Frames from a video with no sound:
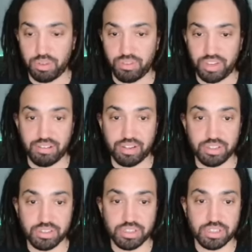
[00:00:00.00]
the
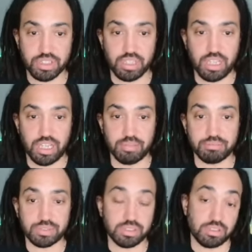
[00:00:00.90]
variance,
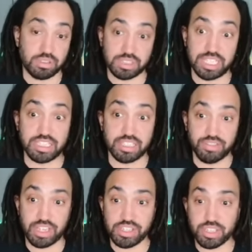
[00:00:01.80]
standard
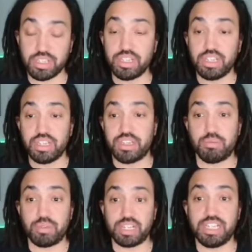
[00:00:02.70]
deviation, then
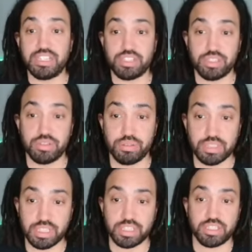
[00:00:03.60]
we're going to need to use
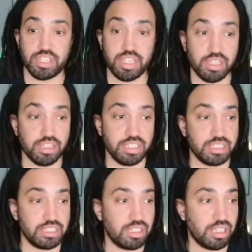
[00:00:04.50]
this
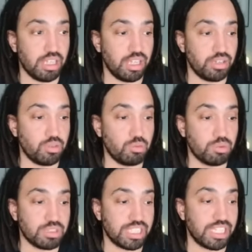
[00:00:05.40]
normal
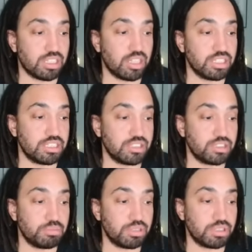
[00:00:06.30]
standardized
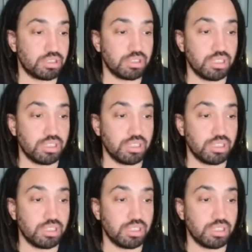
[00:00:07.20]
distribution.